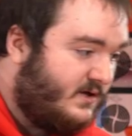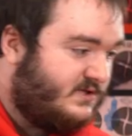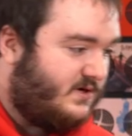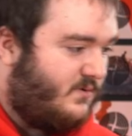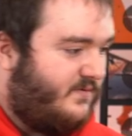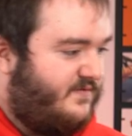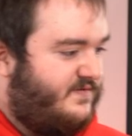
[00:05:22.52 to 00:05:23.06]

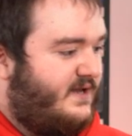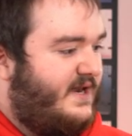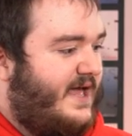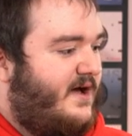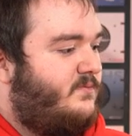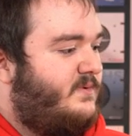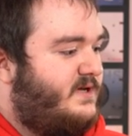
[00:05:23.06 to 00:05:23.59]
So what we've done
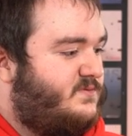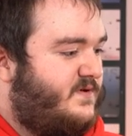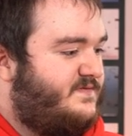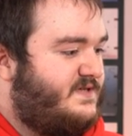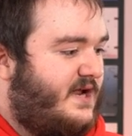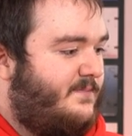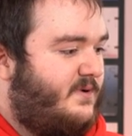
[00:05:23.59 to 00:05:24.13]
now is
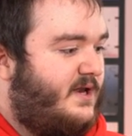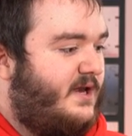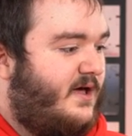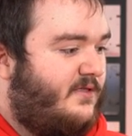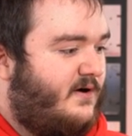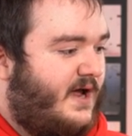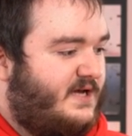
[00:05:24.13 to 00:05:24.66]
we've set up
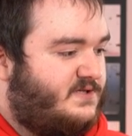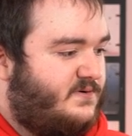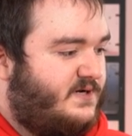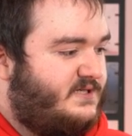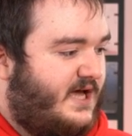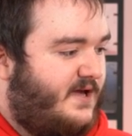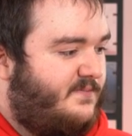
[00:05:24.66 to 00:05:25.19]
another
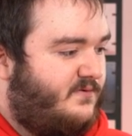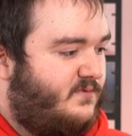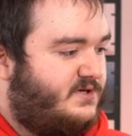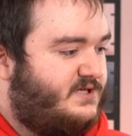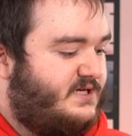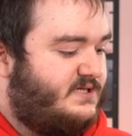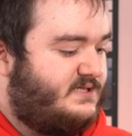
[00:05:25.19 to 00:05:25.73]
S3 type,
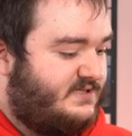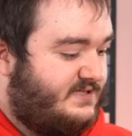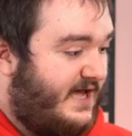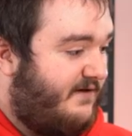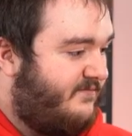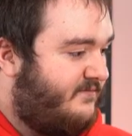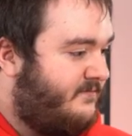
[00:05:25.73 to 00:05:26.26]
which is
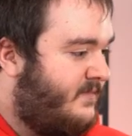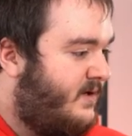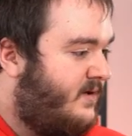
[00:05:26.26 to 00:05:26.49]
Ceph.